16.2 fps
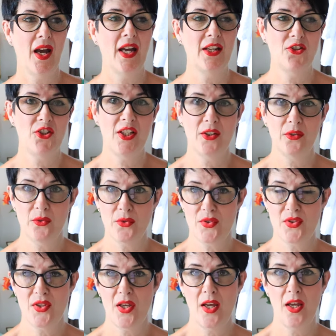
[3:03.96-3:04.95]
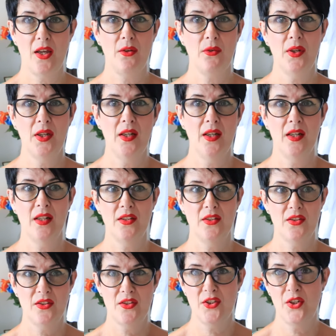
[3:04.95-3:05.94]
And she also
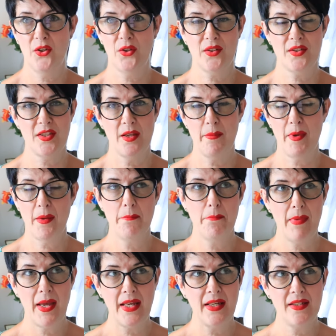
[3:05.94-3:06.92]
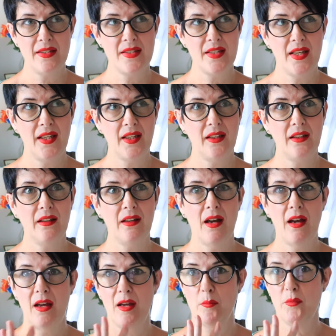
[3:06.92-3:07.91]
took some amazing
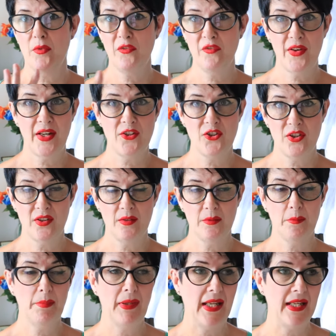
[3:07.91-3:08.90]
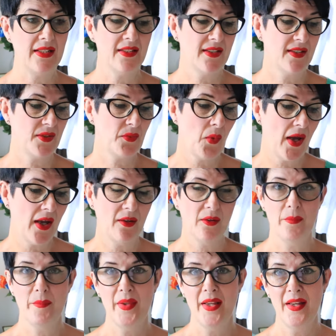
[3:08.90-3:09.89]
fashion plates as
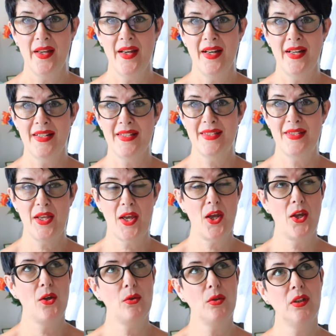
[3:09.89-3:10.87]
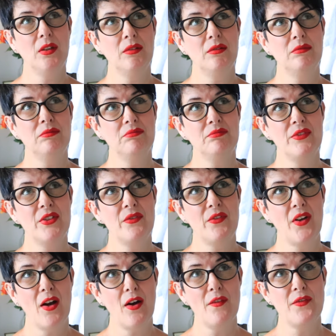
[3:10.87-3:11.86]
well. So
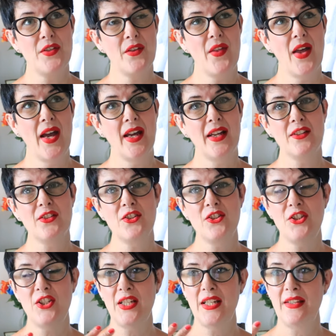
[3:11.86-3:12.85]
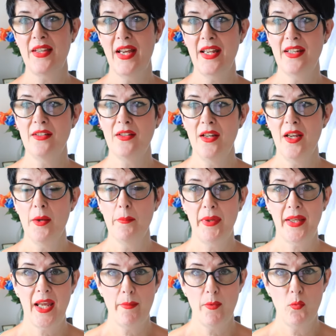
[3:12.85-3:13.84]
after that, she then
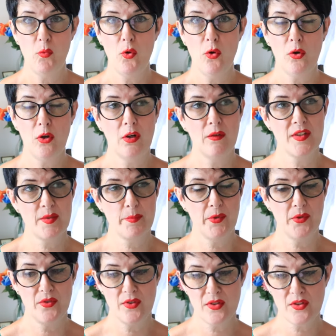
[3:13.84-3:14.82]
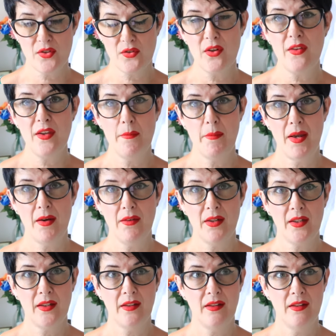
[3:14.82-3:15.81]
became a war correspondent through the
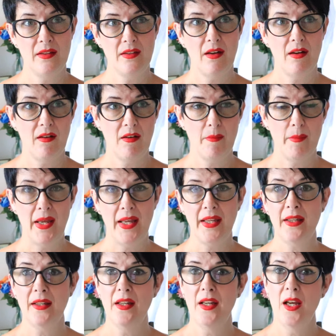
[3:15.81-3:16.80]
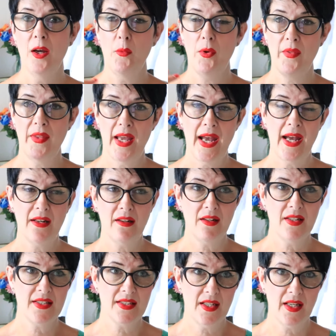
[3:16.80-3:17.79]
American army when the
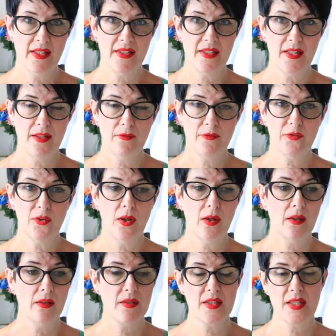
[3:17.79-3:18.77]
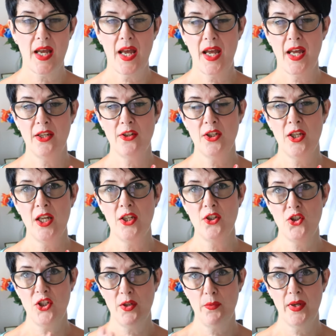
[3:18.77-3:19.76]
Allies landed in France, and
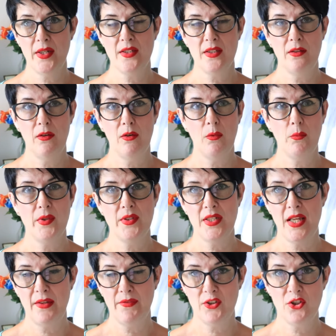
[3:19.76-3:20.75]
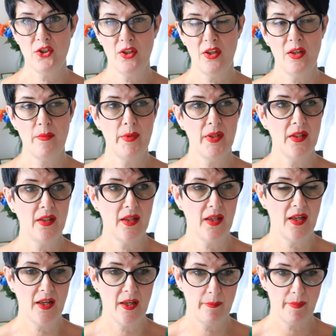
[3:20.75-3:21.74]
she went along with David Sherman
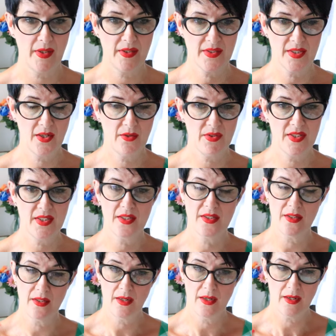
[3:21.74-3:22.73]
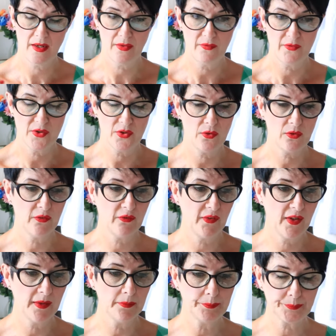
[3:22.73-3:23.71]
as her assistant, another
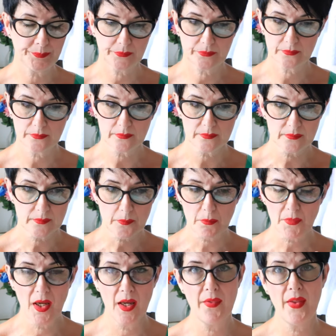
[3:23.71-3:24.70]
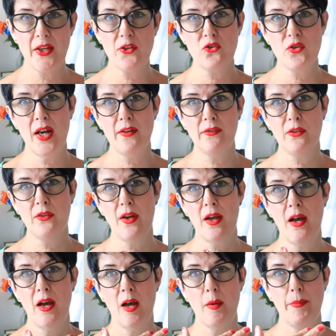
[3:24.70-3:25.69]
photographer, and they travelled
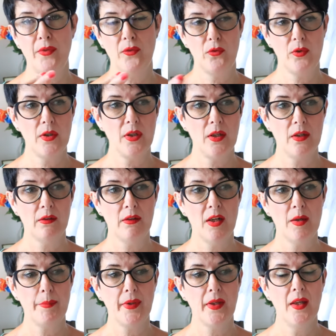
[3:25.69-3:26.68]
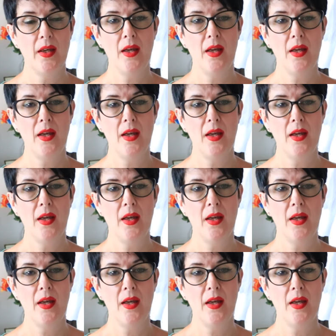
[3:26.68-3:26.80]
up through Europe